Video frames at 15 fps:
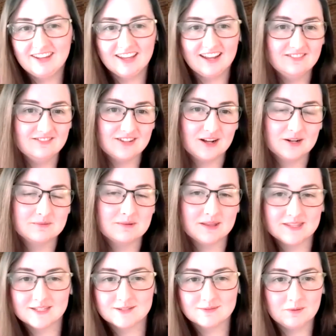we kind of talked
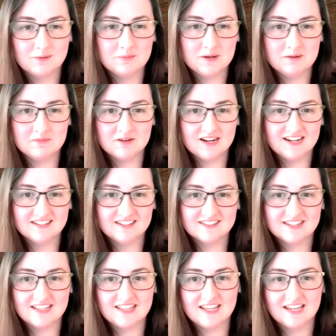about this one, but number 8 is
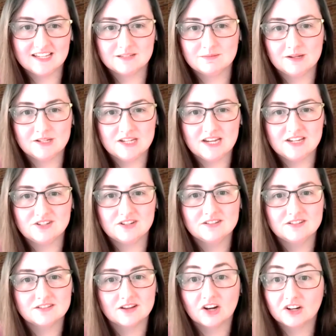the
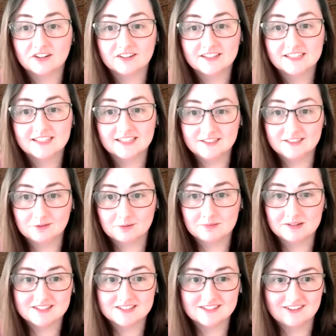expectations are
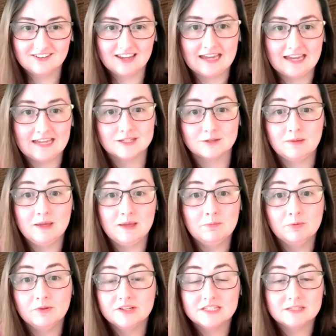enormous. Okay, so
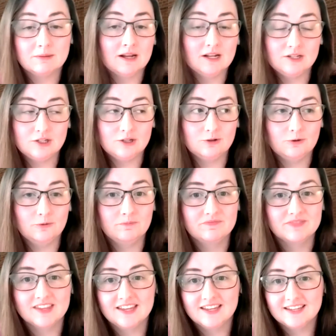people expect you
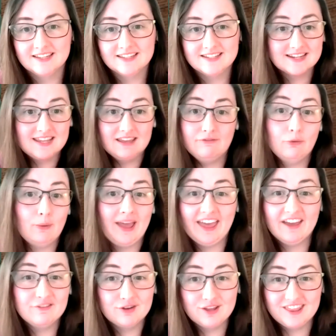to give away
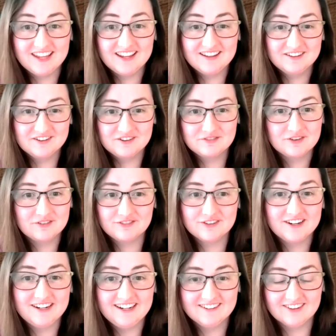everything for
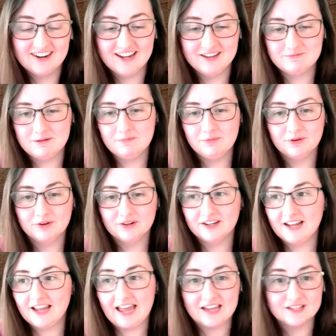free, right? People are going
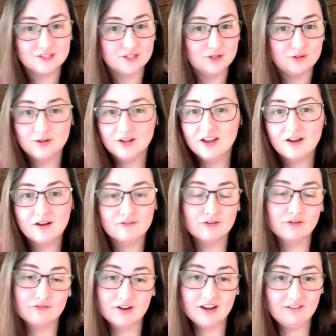to ask you for
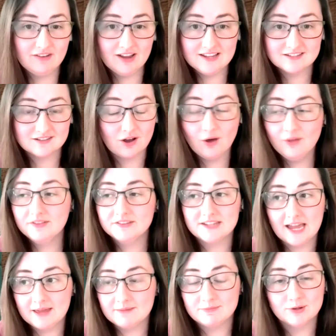free advice all the
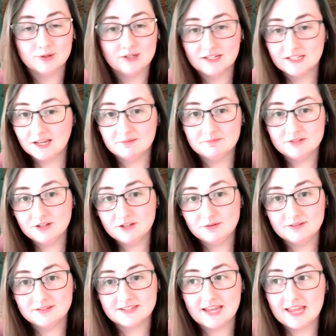time. They're going to come to you
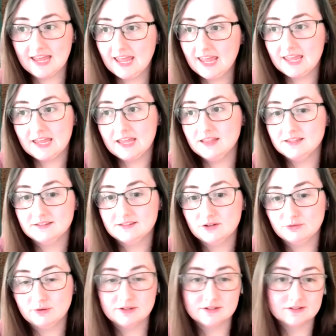and say, hey, in this
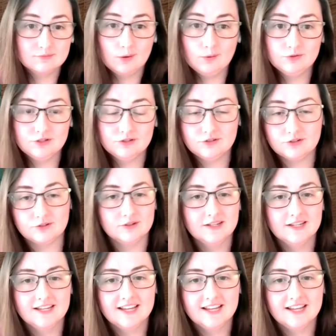situation, what would you do?